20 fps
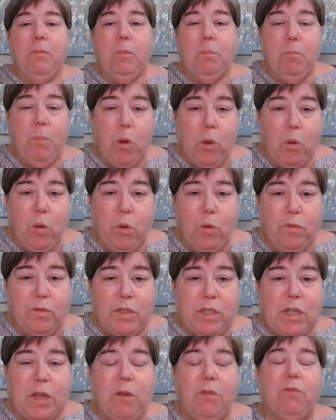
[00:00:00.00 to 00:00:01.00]

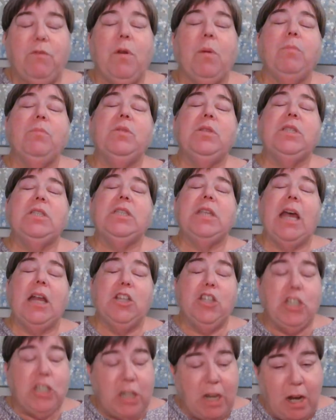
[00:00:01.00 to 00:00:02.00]
moves from
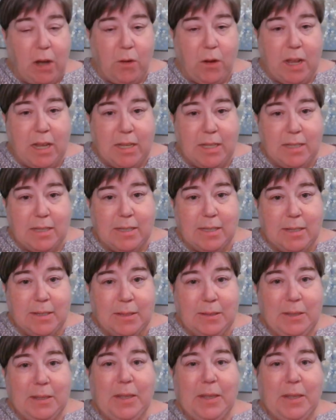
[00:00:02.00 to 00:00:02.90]
Sagittarius